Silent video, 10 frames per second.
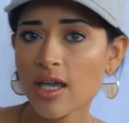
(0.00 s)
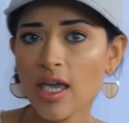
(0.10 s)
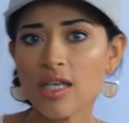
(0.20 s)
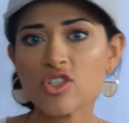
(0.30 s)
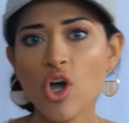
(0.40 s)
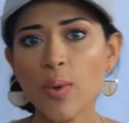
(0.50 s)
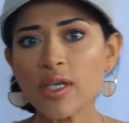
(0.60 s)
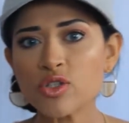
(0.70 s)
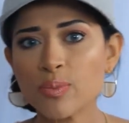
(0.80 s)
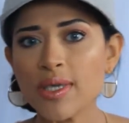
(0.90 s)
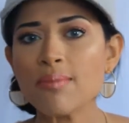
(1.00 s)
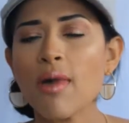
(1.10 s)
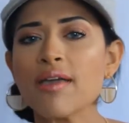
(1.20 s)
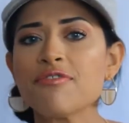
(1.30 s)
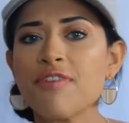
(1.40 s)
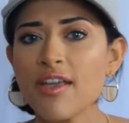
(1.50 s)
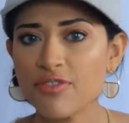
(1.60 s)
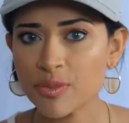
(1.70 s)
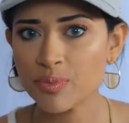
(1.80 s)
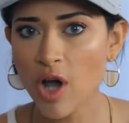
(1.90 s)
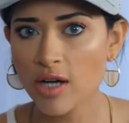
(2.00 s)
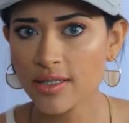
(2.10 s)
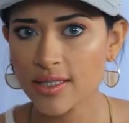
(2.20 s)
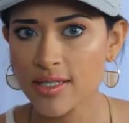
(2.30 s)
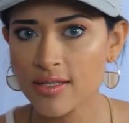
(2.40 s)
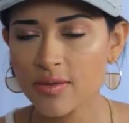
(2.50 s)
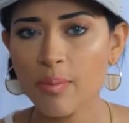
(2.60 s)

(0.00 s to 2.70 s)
is going to be my favorite products,